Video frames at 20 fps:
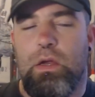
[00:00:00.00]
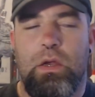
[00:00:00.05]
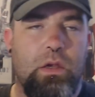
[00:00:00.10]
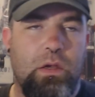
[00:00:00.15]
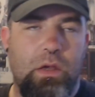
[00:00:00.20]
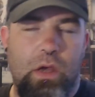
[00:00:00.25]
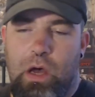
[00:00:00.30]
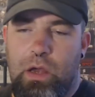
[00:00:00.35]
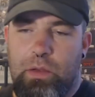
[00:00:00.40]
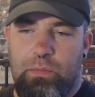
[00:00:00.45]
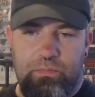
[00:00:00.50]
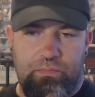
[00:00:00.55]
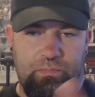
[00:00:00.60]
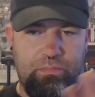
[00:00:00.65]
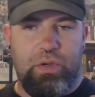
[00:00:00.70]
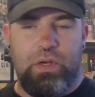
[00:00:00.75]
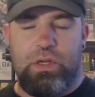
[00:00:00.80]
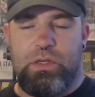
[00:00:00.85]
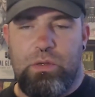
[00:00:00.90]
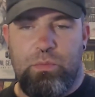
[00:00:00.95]
I
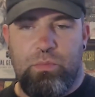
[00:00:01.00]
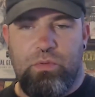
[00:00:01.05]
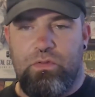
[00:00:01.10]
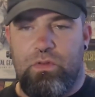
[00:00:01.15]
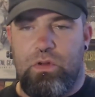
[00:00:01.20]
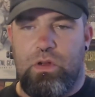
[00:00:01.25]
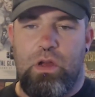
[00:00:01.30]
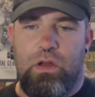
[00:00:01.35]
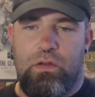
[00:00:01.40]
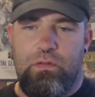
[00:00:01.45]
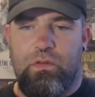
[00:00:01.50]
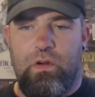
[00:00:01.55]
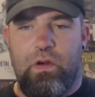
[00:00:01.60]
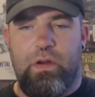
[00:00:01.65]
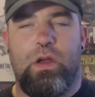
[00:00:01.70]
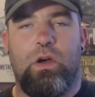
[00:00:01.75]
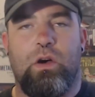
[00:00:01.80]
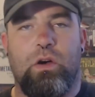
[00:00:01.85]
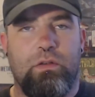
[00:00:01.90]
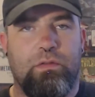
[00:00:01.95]
personally prefer a very
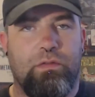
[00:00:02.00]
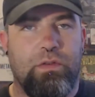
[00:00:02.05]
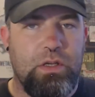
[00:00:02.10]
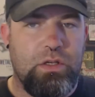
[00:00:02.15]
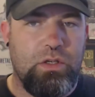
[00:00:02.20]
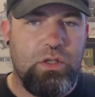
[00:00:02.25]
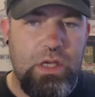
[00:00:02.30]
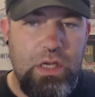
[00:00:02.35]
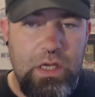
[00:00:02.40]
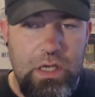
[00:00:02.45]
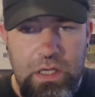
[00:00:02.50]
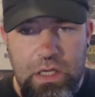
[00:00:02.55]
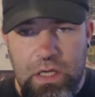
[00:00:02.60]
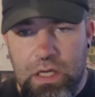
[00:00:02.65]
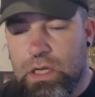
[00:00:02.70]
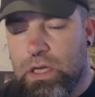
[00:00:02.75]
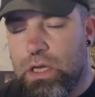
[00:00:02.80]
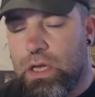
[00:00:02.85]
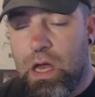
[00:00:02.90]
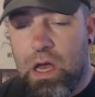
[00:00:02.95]
high VG,
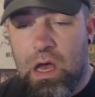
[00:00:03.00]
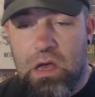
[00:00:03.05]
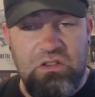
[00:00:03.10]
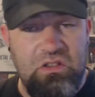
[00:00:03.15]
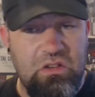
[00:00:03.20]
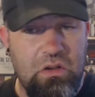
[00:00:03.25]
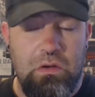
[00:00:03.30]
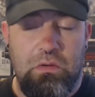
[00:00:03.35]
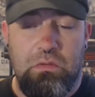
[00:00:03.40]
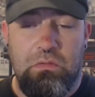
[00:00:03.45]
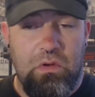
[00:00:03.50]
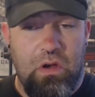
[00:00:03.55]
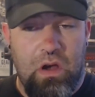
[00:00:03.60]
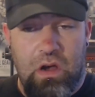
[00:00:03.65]
so I've